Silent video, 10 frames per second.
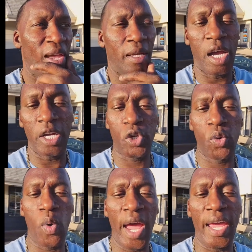
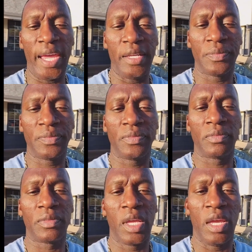Kountry Wayne,
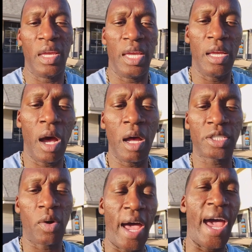he
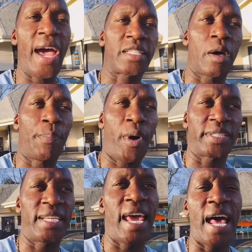also has a
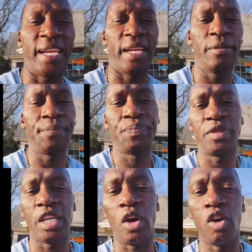
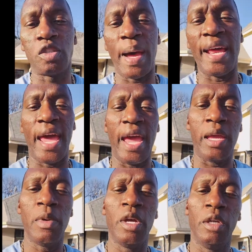personality. He goes by
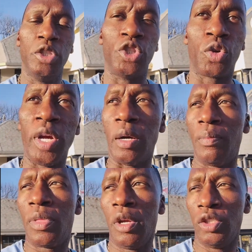name Drip.
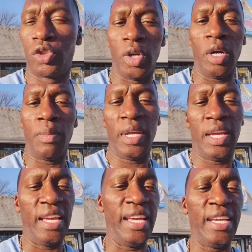Drip
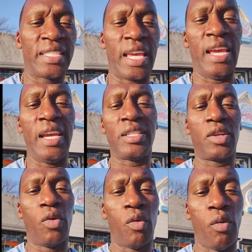is his
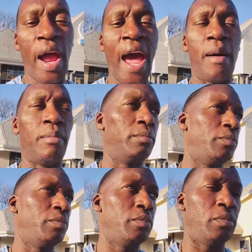
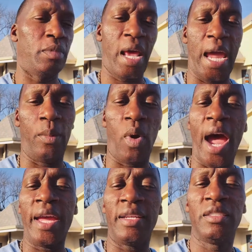rap name,
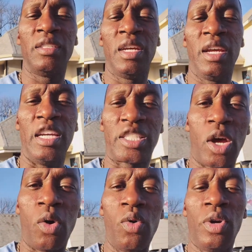right? And
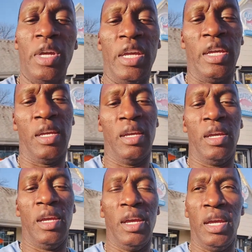so
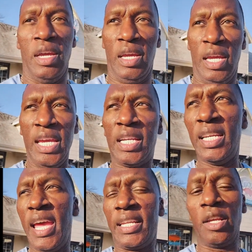he
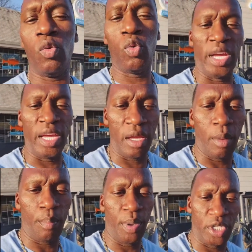connected with
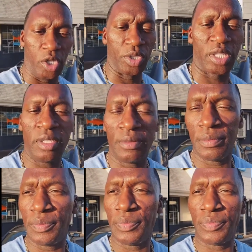producer
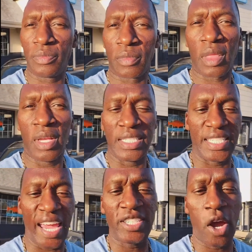
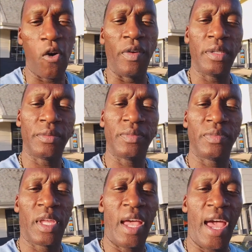Zaytoven,
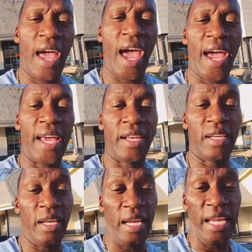
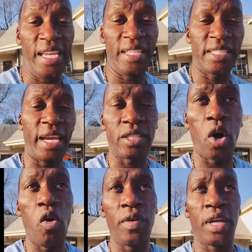and he and
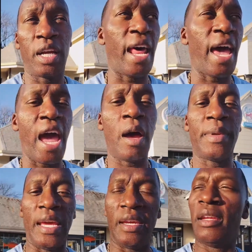Zaytoven collabed, and